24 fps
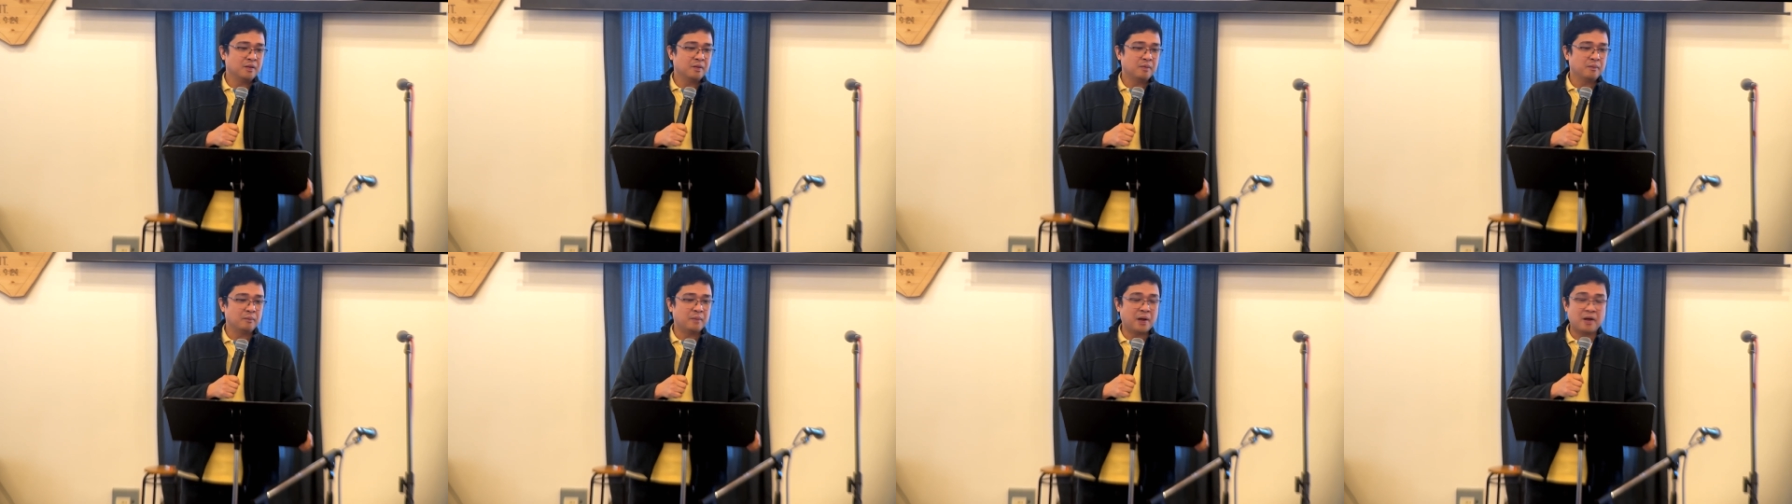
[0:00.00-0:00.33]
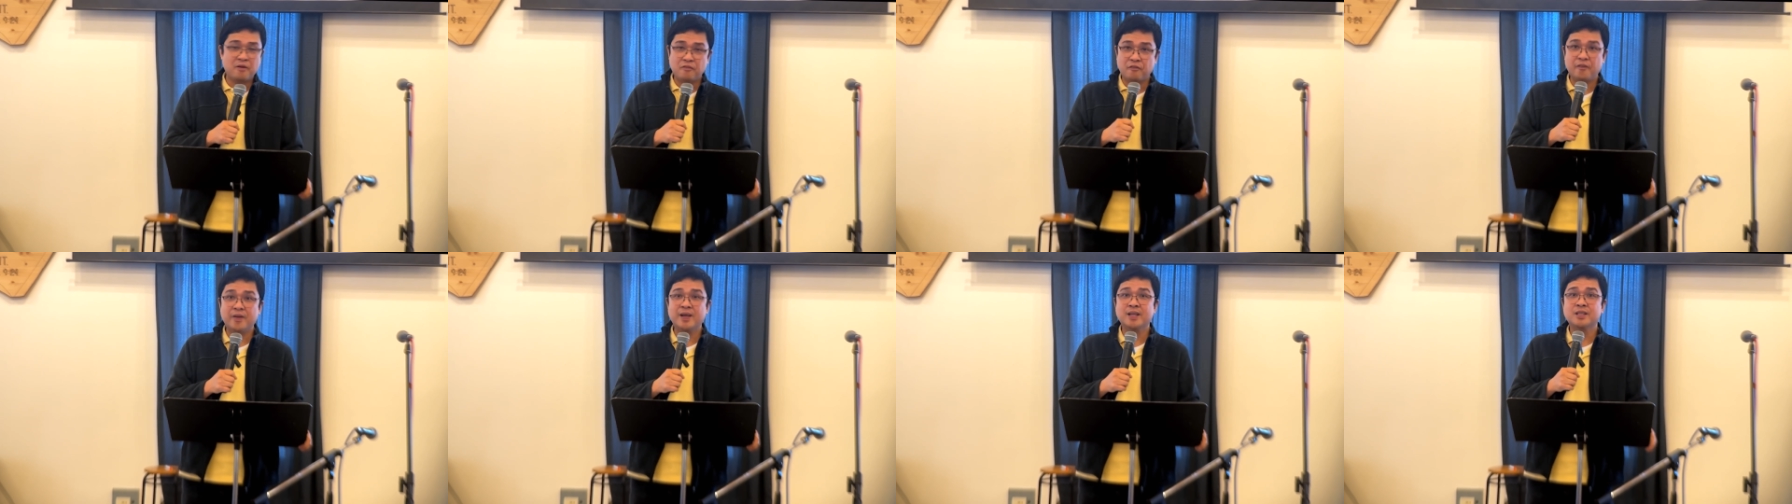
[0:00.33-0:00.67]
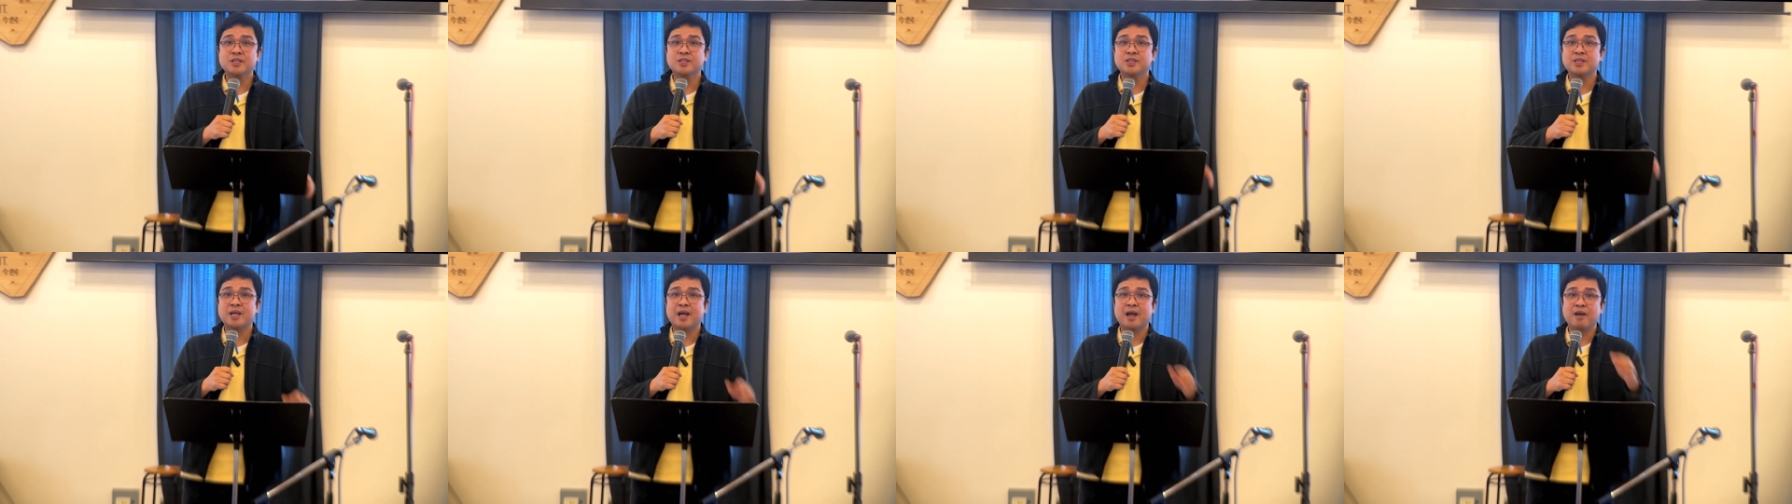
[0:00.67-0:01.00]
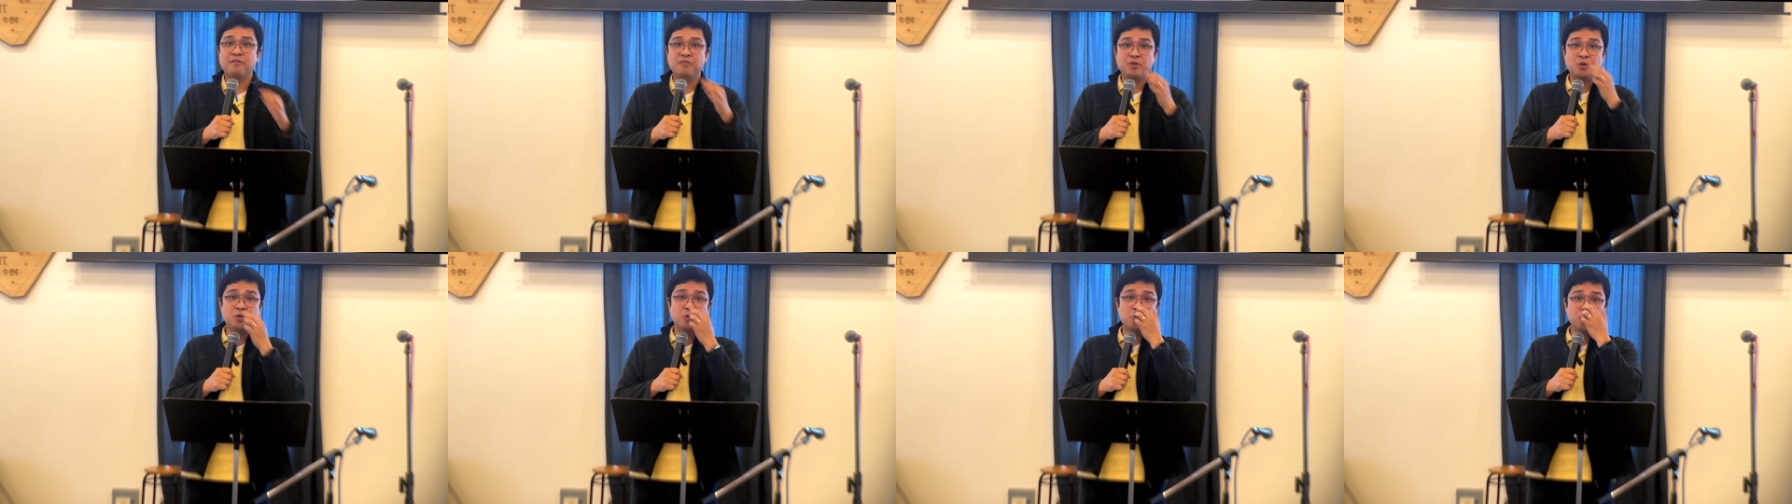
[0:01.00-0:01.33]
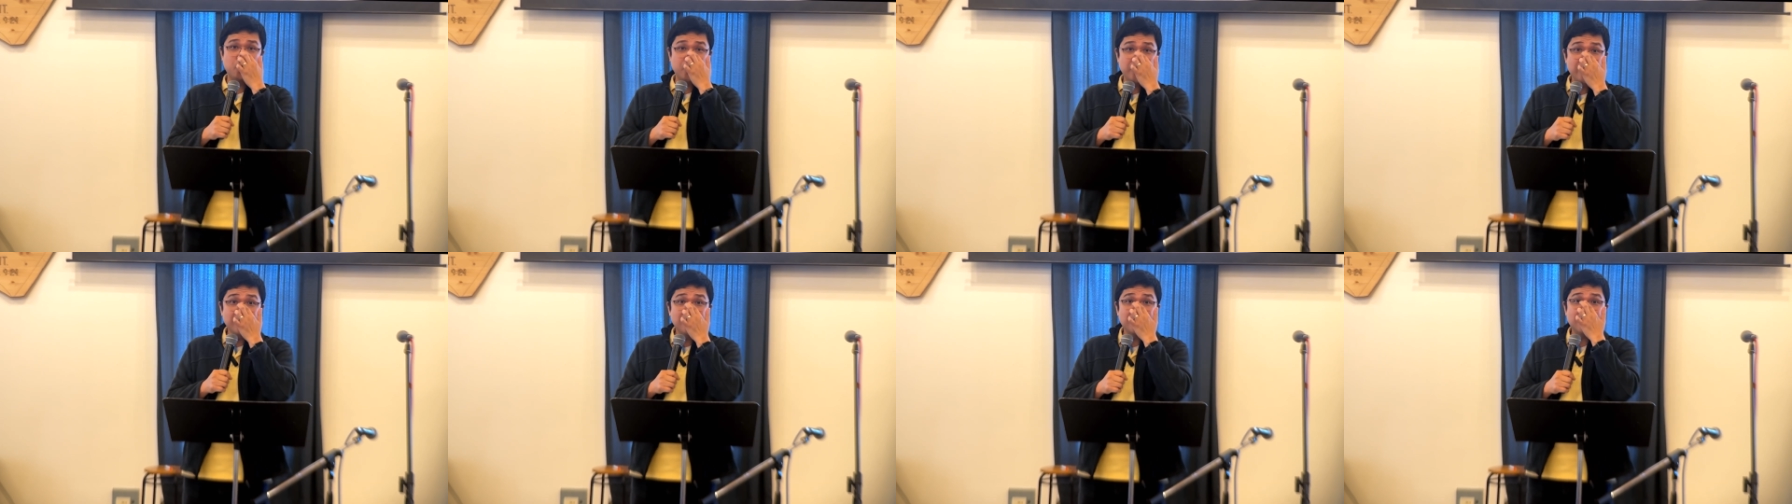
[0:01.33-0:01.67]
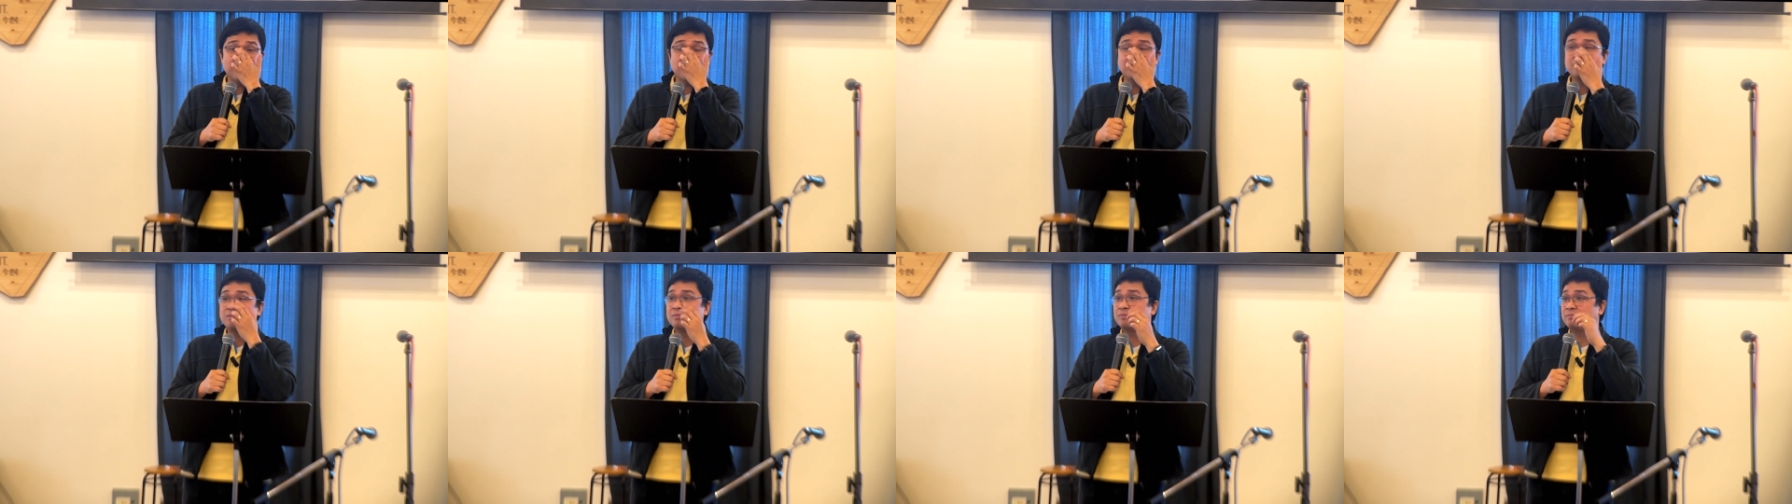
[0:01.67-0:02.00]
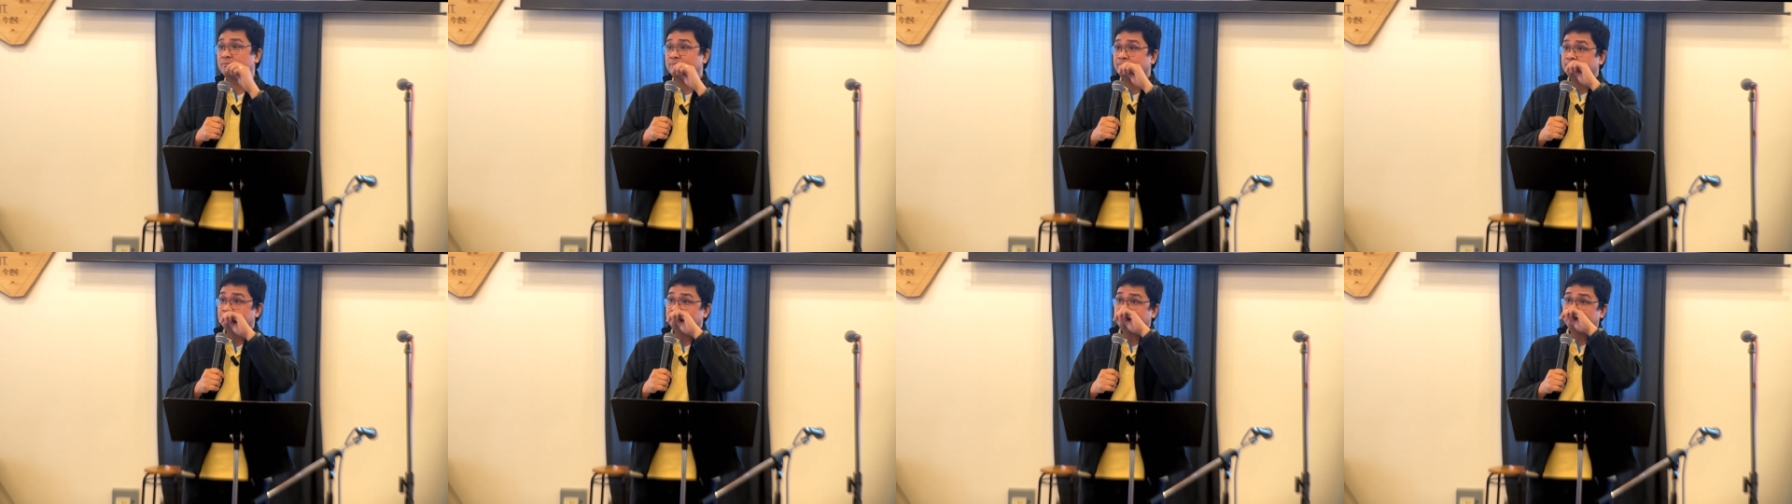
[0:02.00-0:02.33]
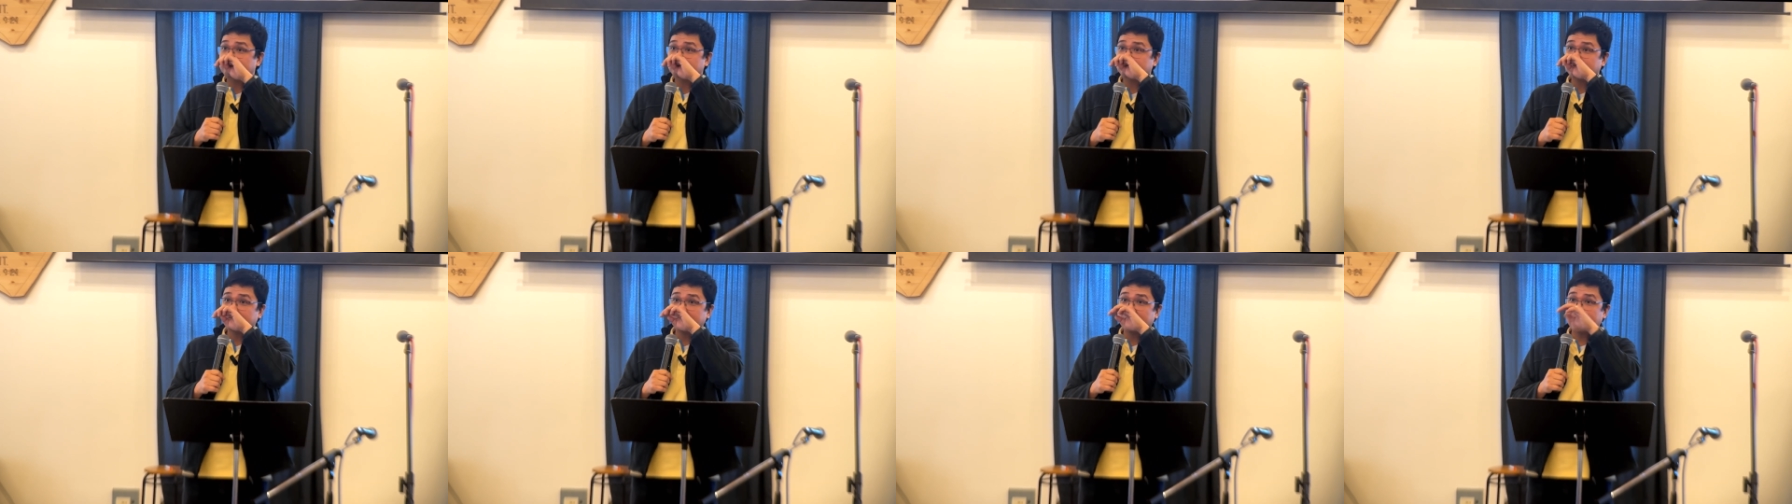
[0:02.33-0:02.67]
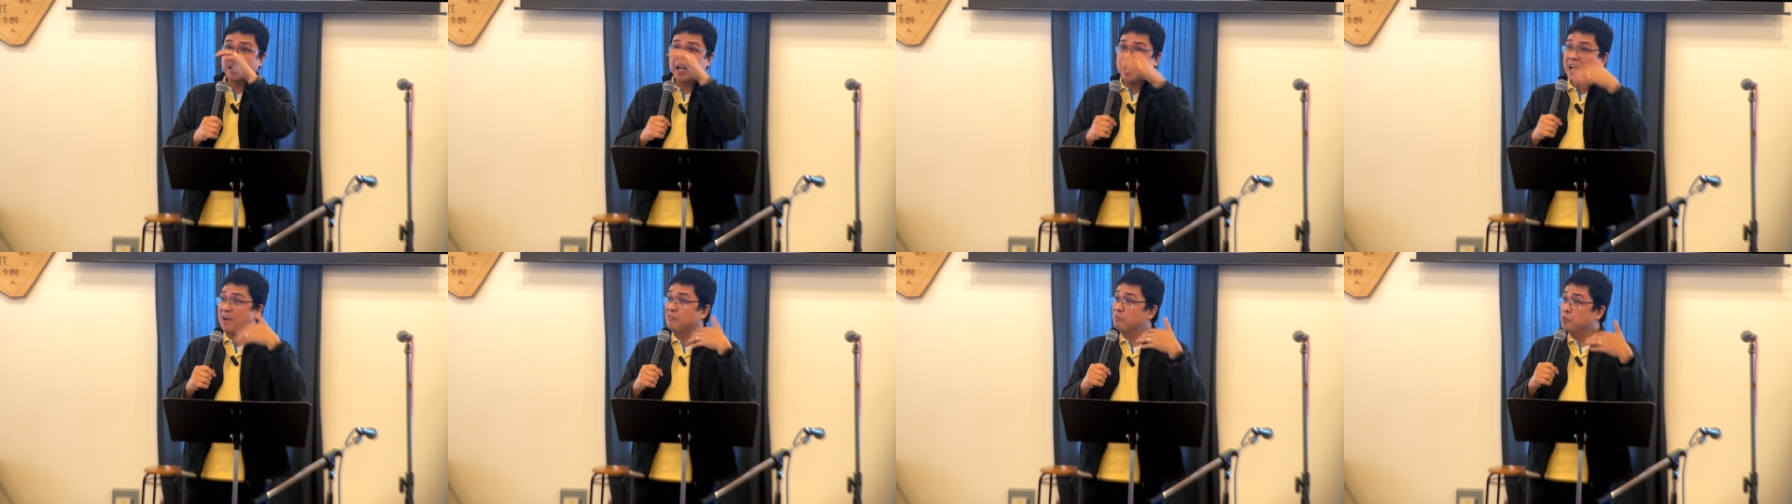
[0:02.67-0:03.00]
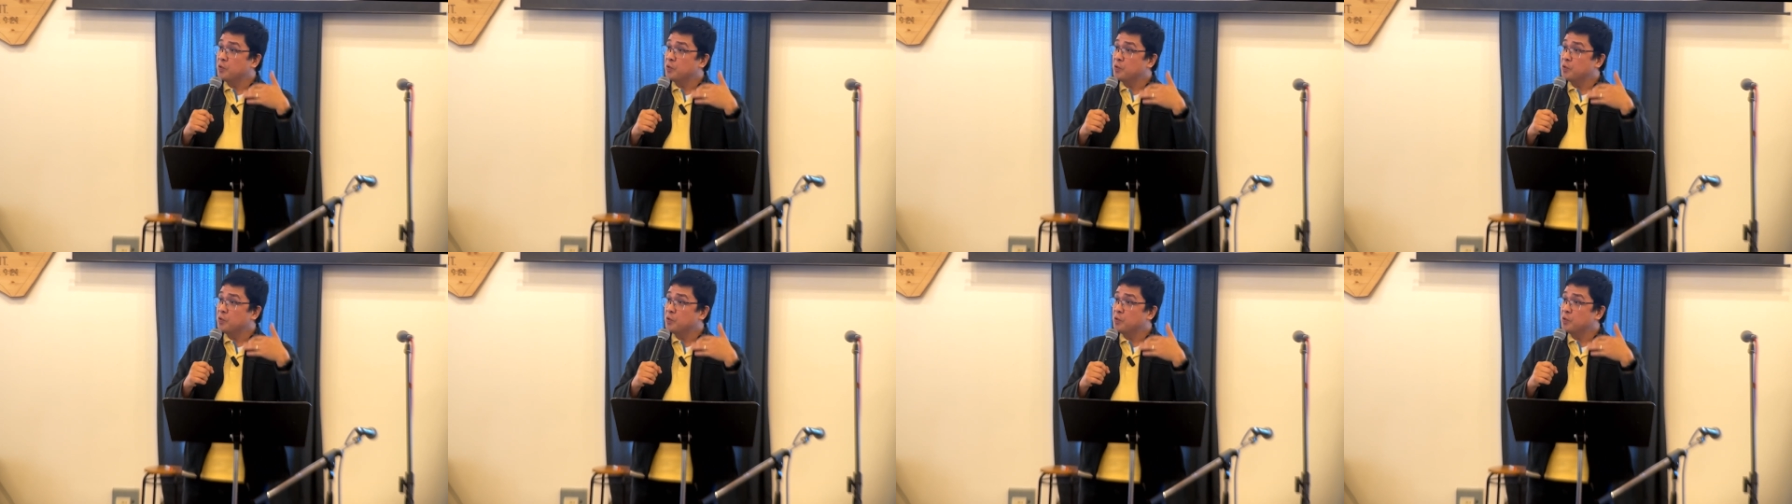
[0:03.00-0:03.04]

My friends, have you really have